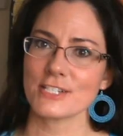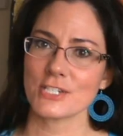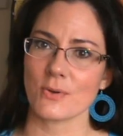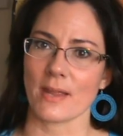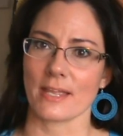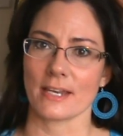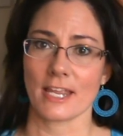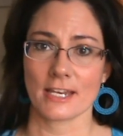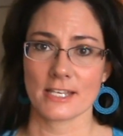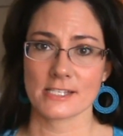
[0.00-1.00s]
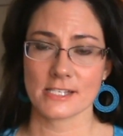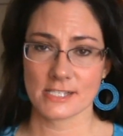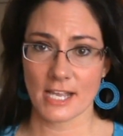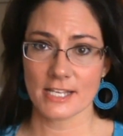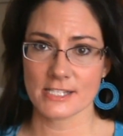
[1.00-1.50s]
this is Joanne, and as
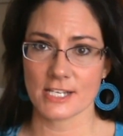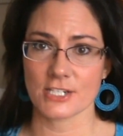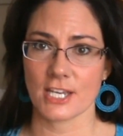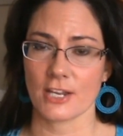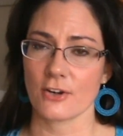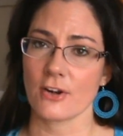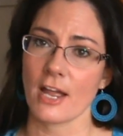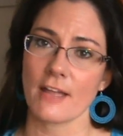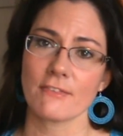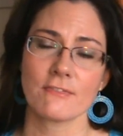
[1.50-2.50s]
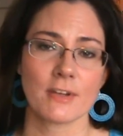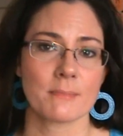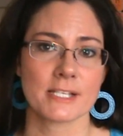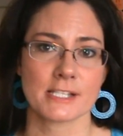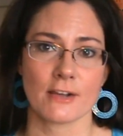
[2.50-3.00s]
a science educator, I often
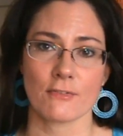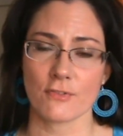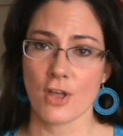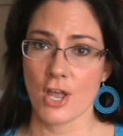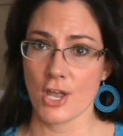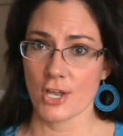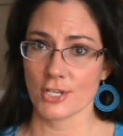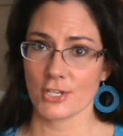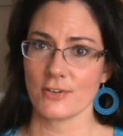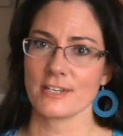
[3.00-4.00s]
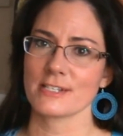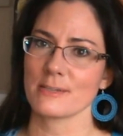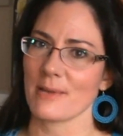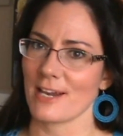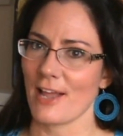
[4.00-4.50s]
find myself
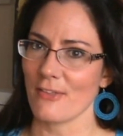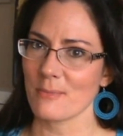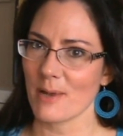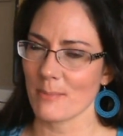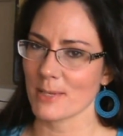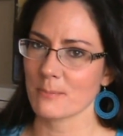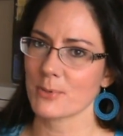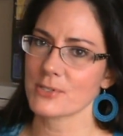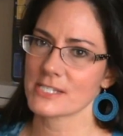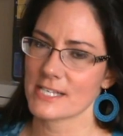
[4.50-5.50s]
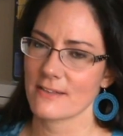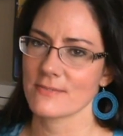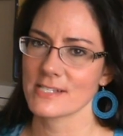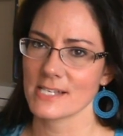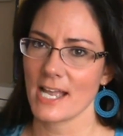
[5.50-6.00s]
curious about how the public
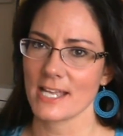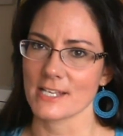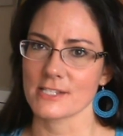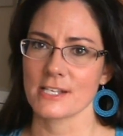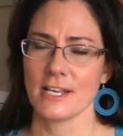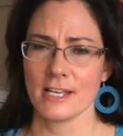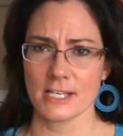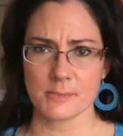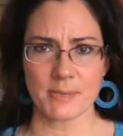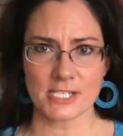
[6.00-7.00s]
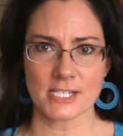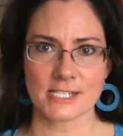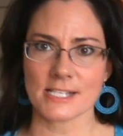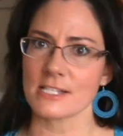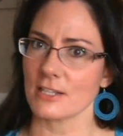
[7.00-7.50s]
perceives science,
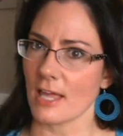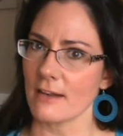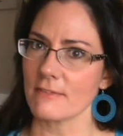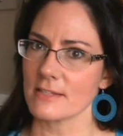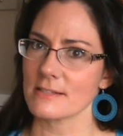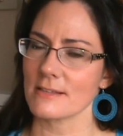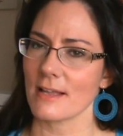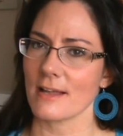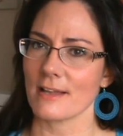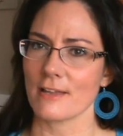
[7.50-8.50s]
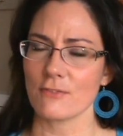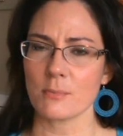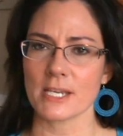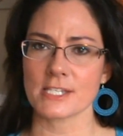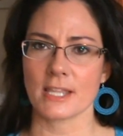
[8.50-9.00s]
especially since a lot of the uh,
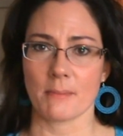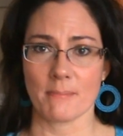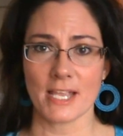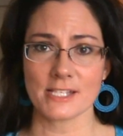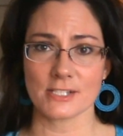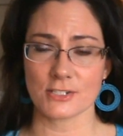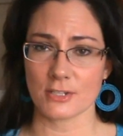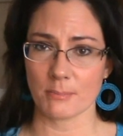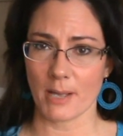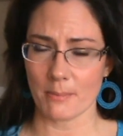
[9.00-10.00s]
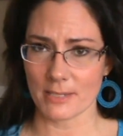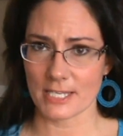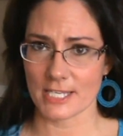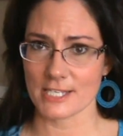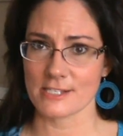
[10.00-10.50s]
information that makes it to the
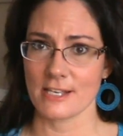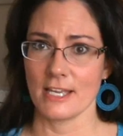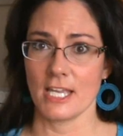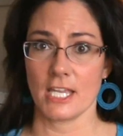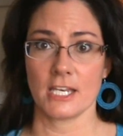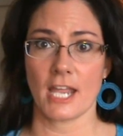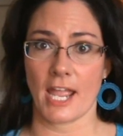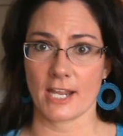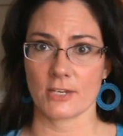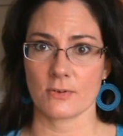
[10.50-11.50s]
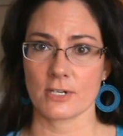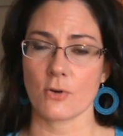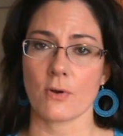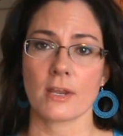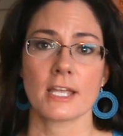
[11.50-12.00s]
public is
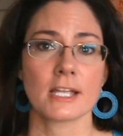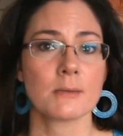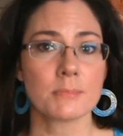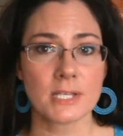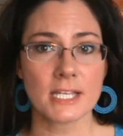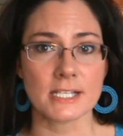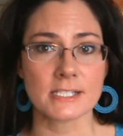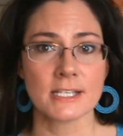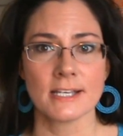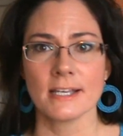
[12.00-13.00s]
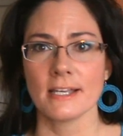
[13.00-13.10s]
inaccurate or incomplete.